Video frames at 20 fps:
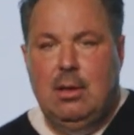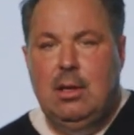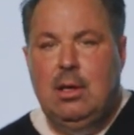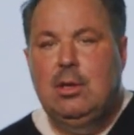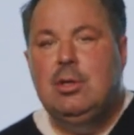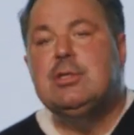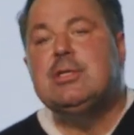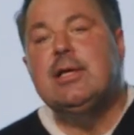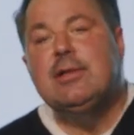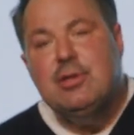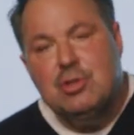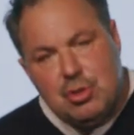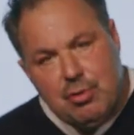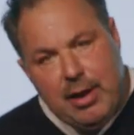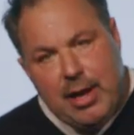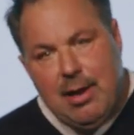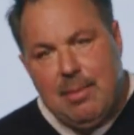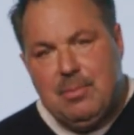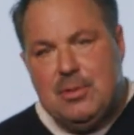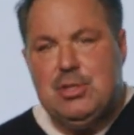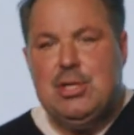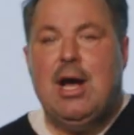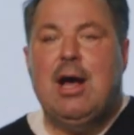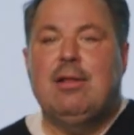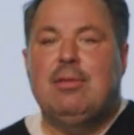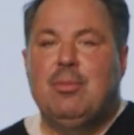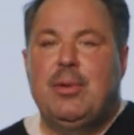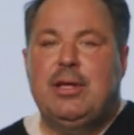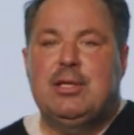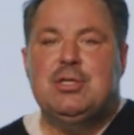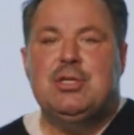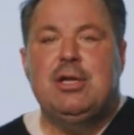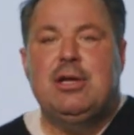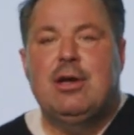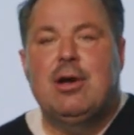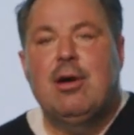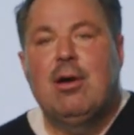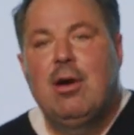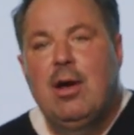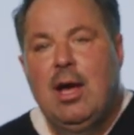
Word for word: You said to train up a child in ways you to go,